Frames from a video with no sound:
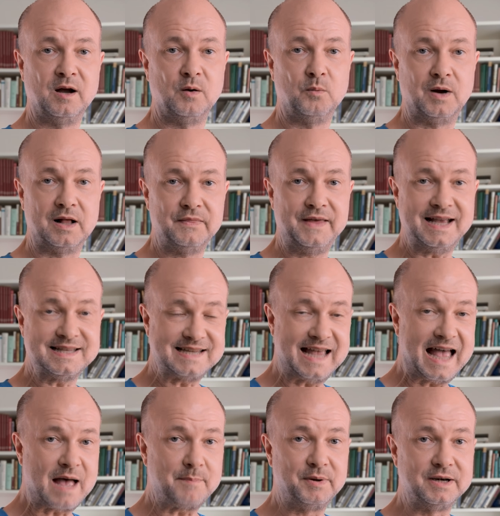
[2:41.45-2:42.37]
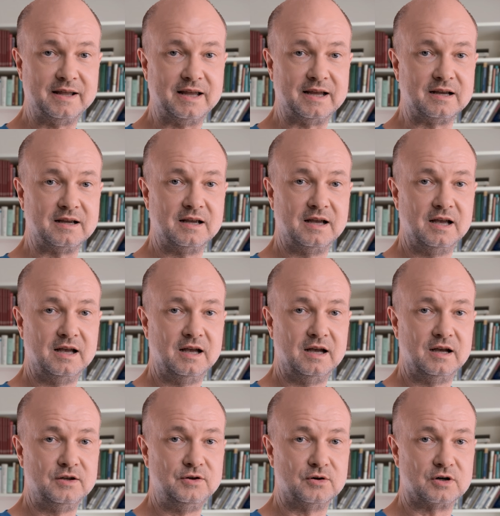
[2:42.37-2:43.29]
While that's happening,
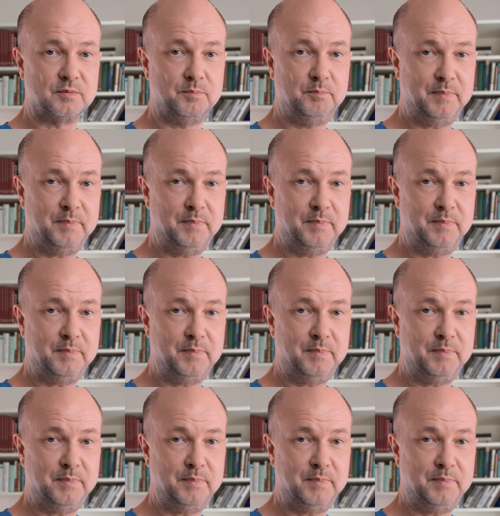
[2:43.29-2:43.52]
your